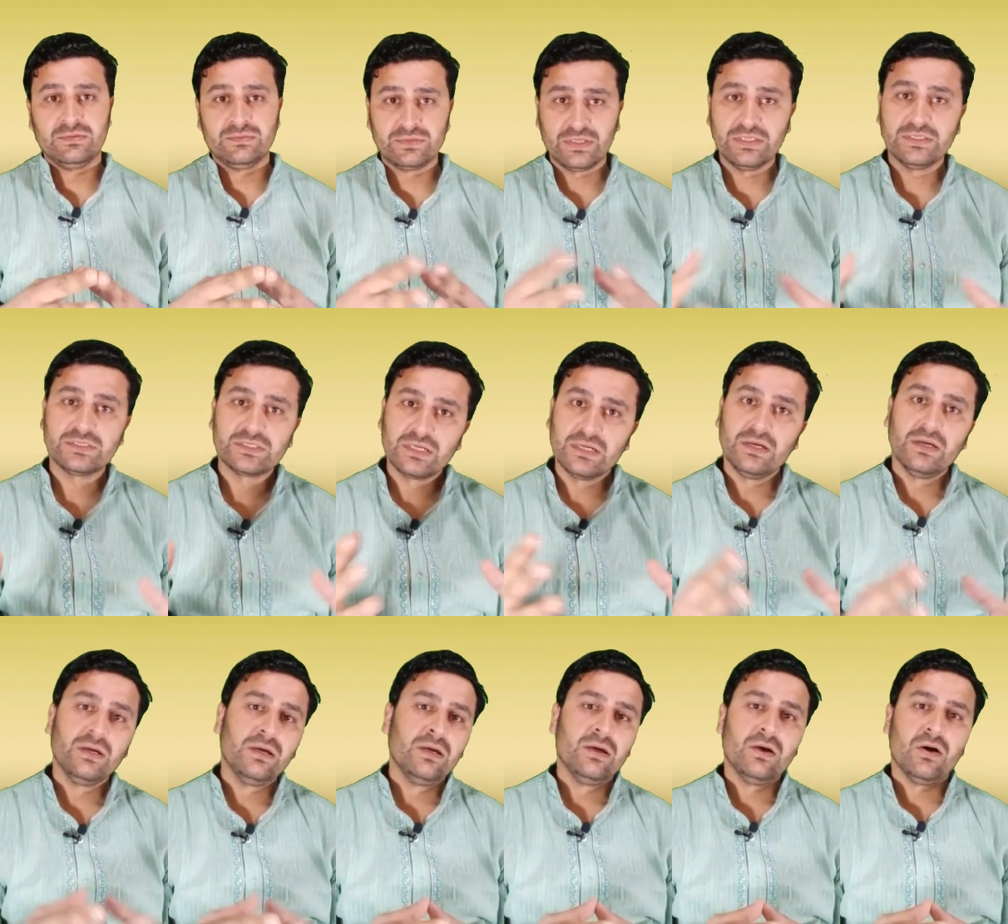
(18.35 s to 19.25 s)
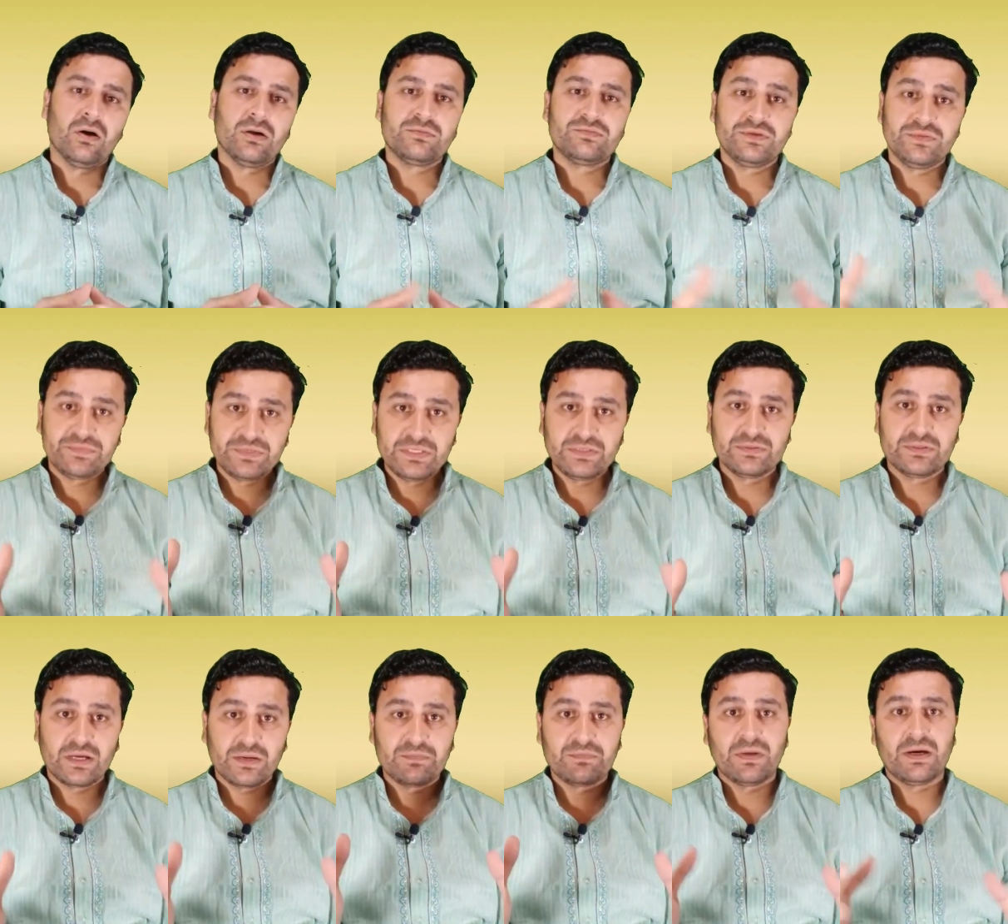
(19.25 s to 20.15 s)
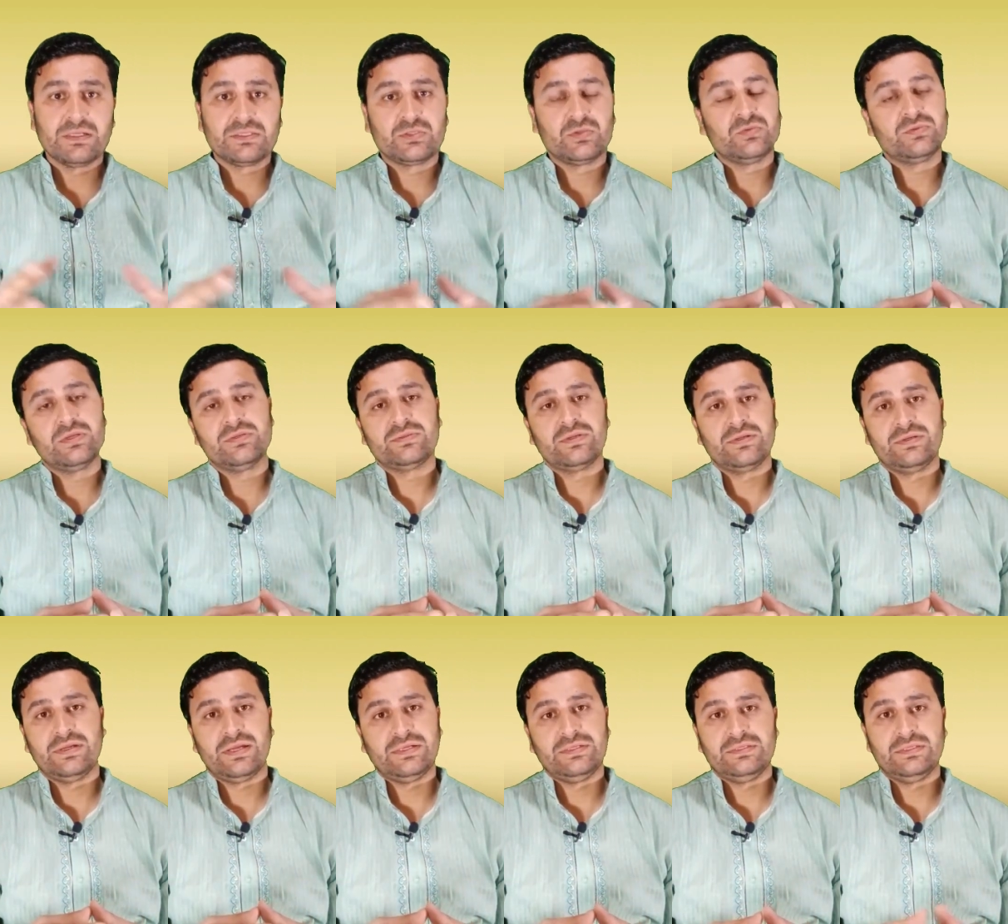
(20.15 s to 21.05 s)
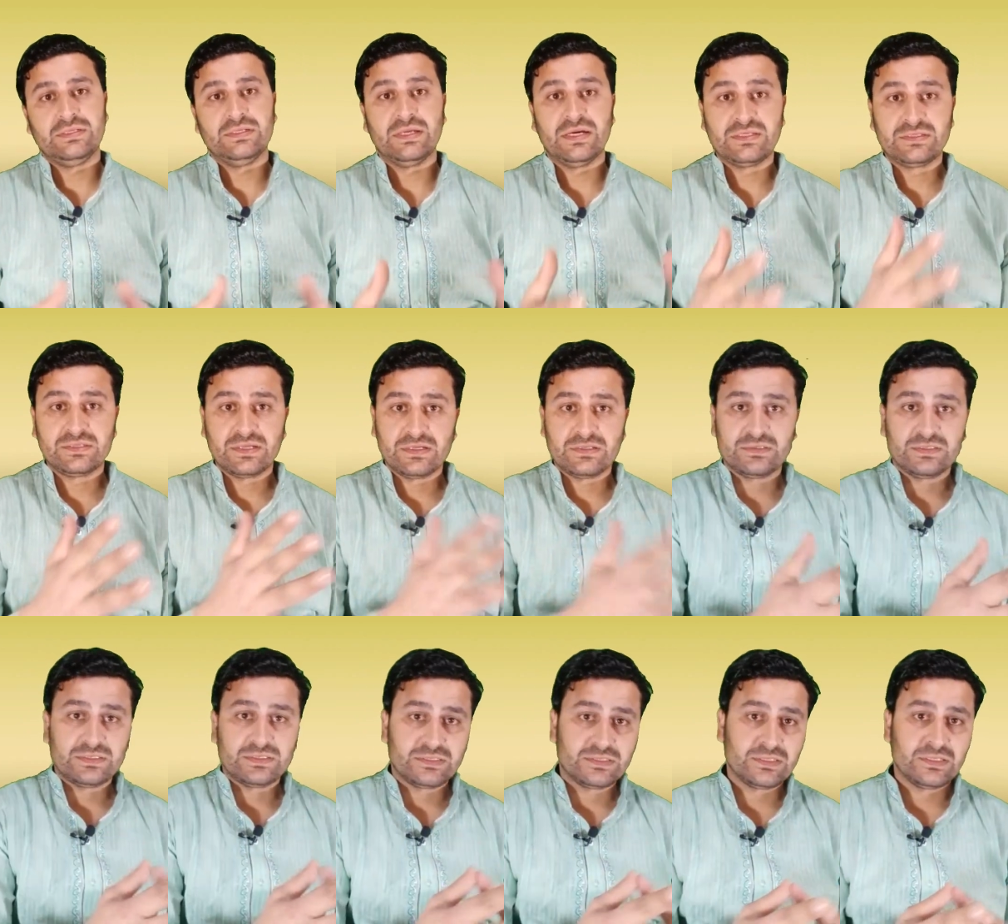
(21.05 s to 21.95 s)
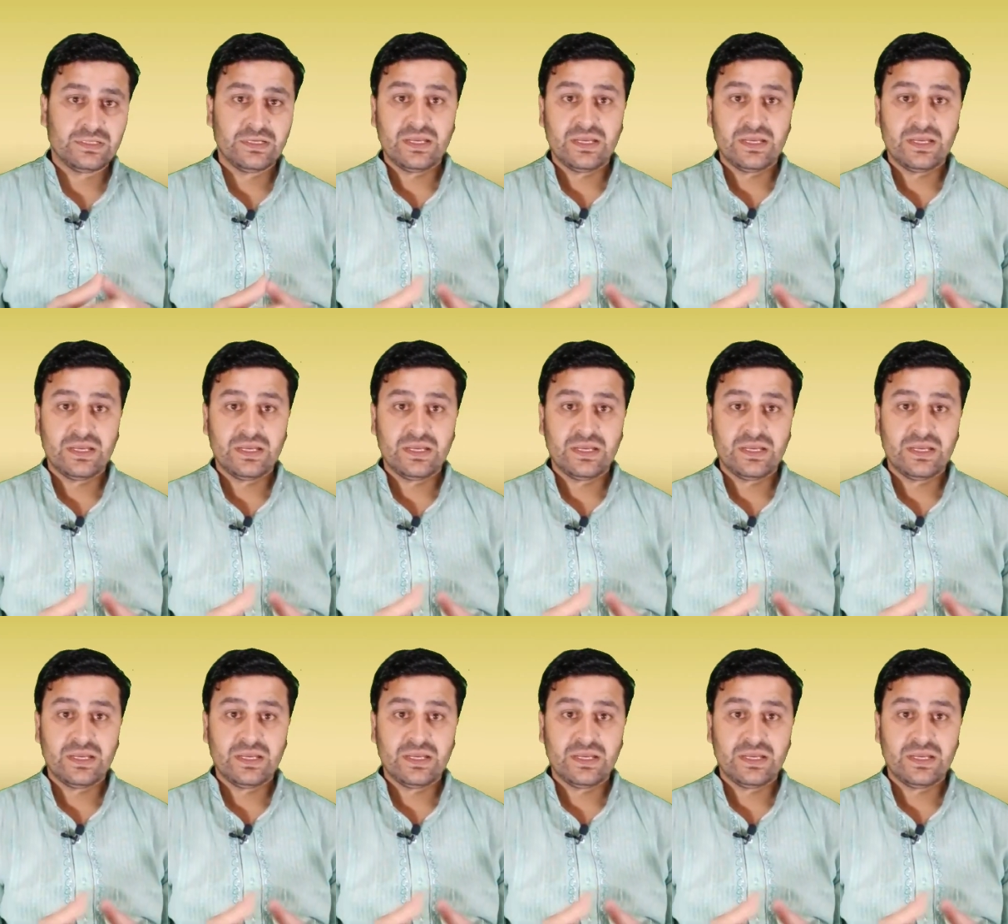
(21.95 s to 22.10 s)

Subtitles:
Friends, on 15th of March 2019, a terrorist